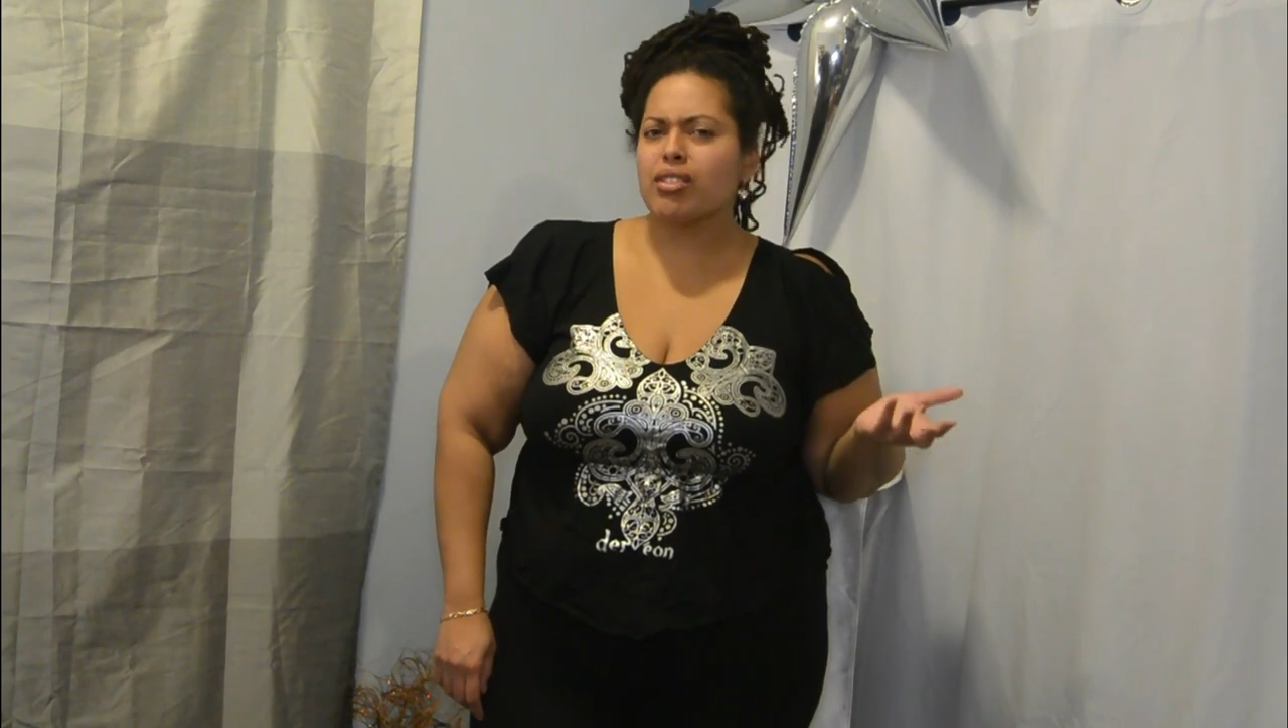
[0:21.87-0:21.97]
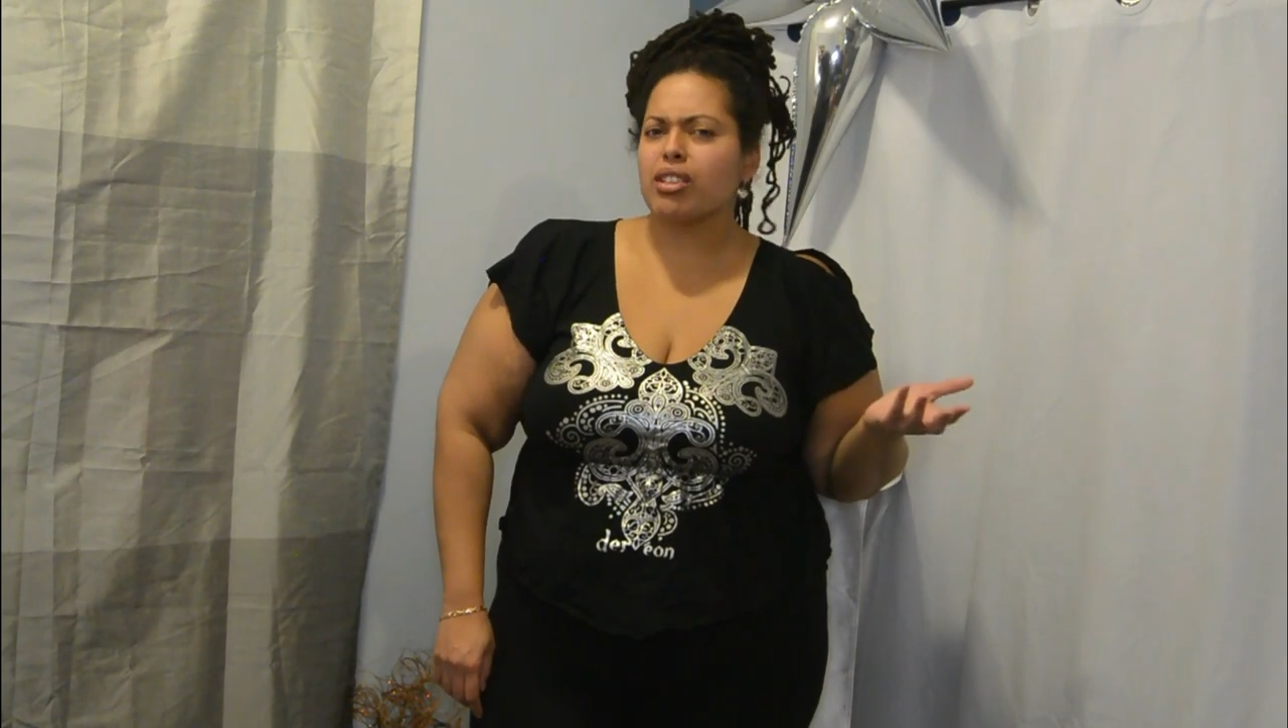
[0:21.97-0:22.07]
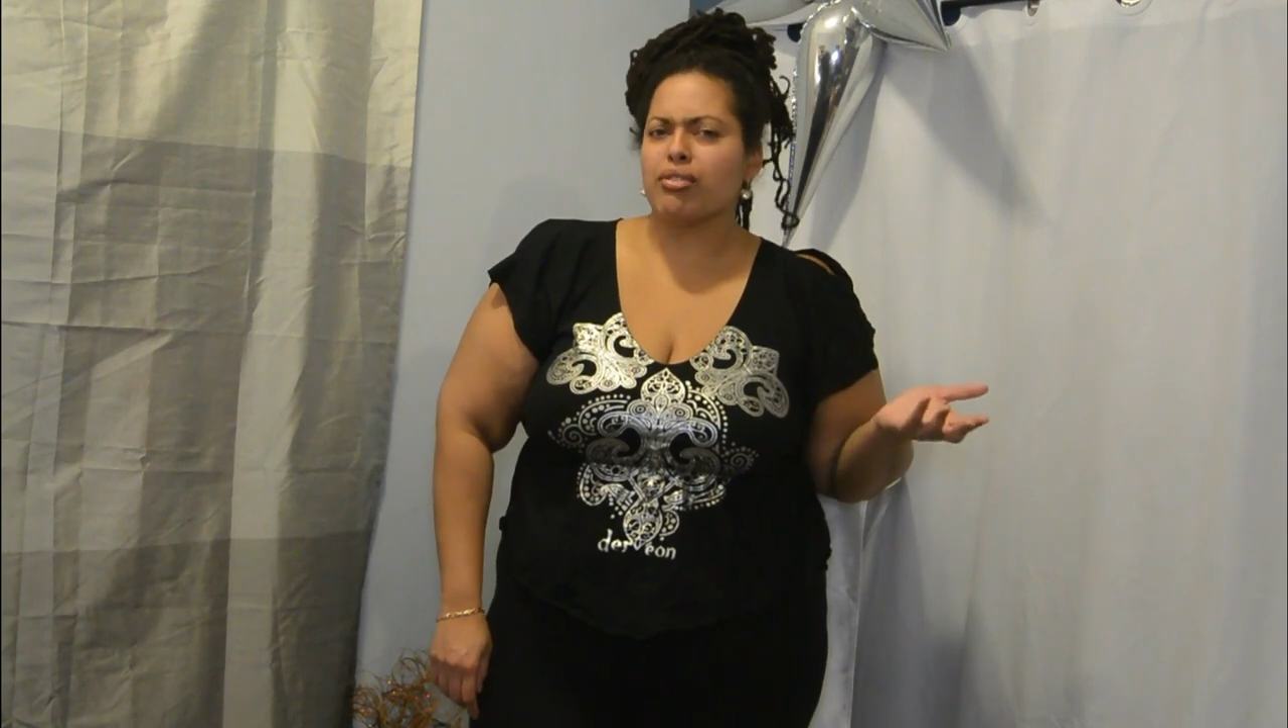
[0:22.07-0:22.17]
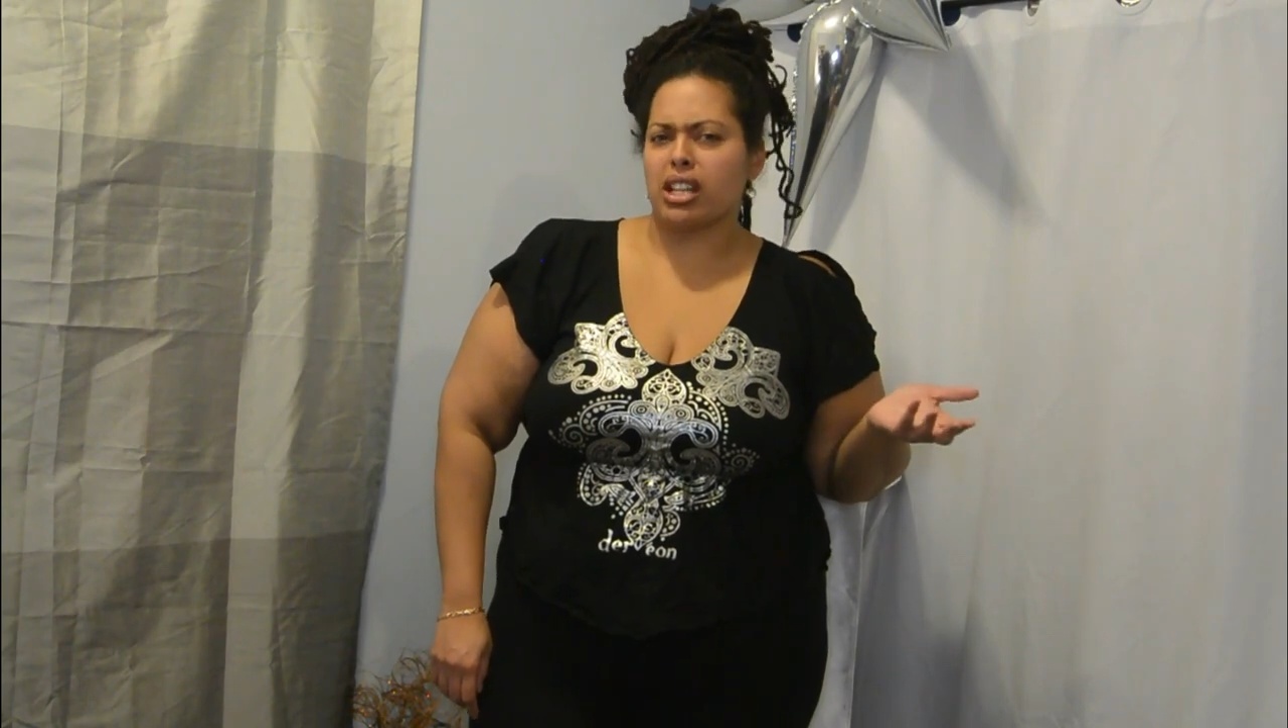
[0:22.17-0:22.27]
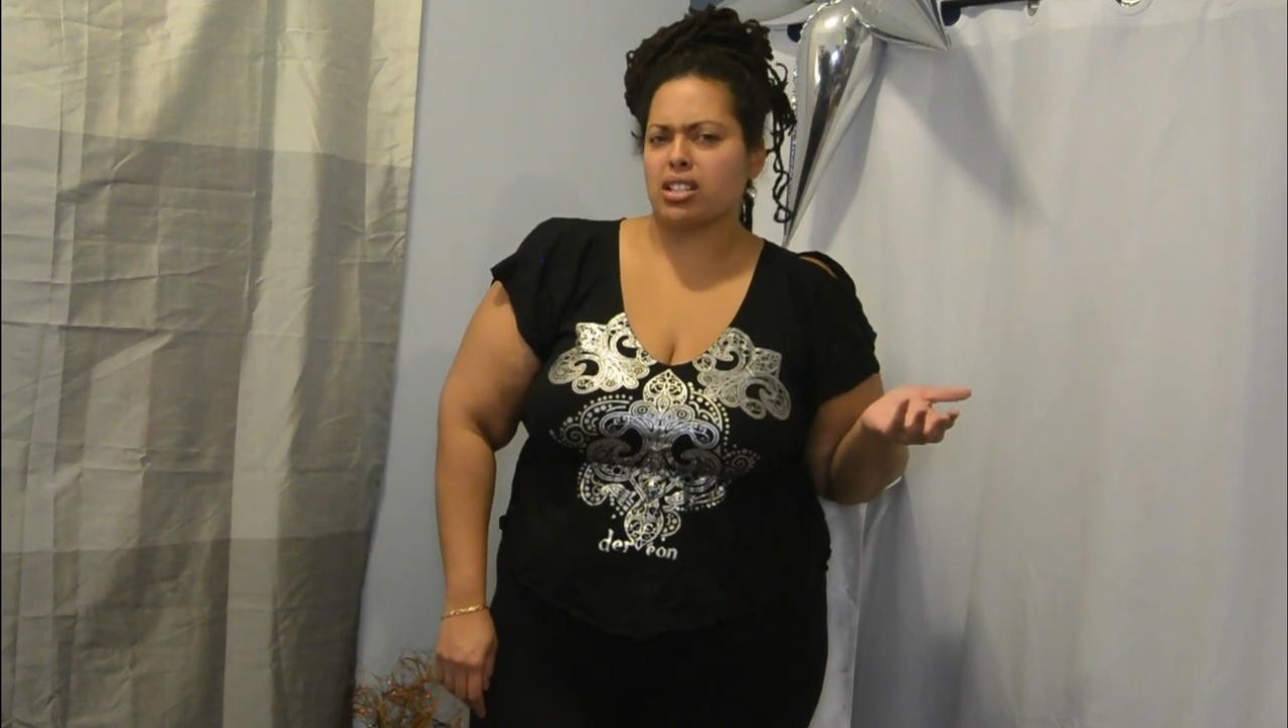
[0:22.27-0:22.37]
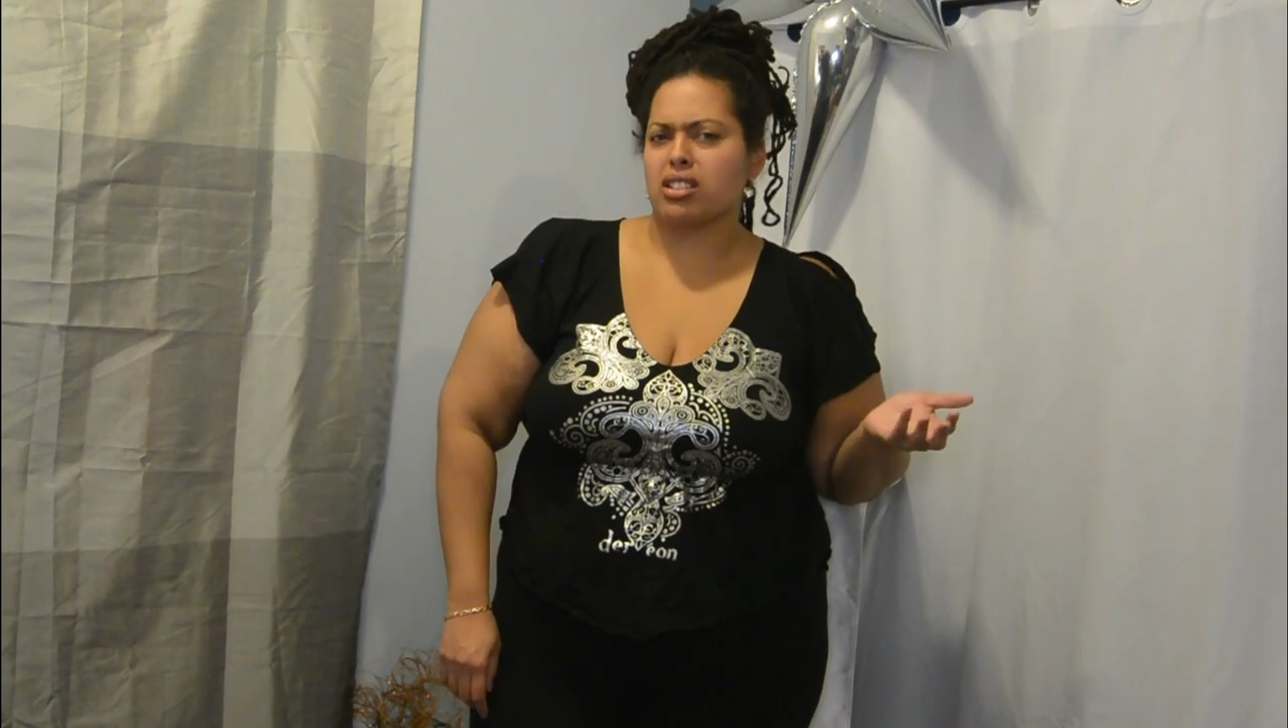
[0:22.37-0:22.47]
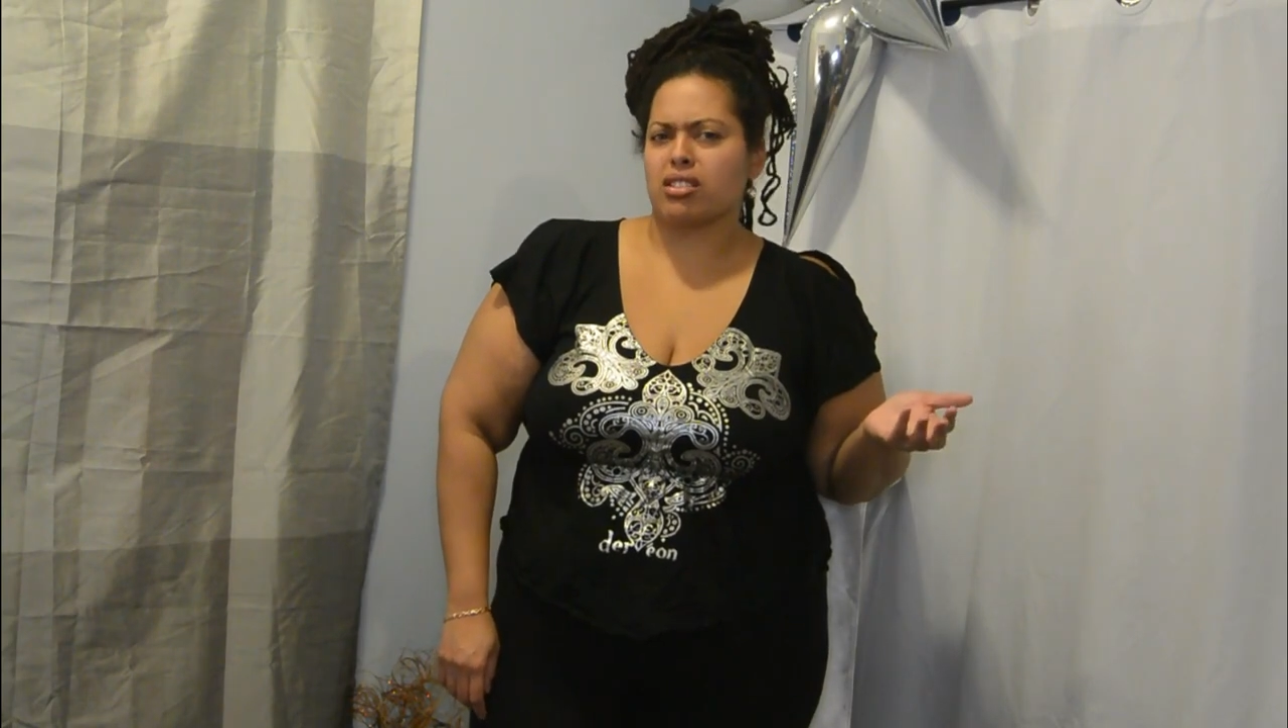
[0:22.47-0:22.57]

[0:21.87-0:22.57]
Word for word: an event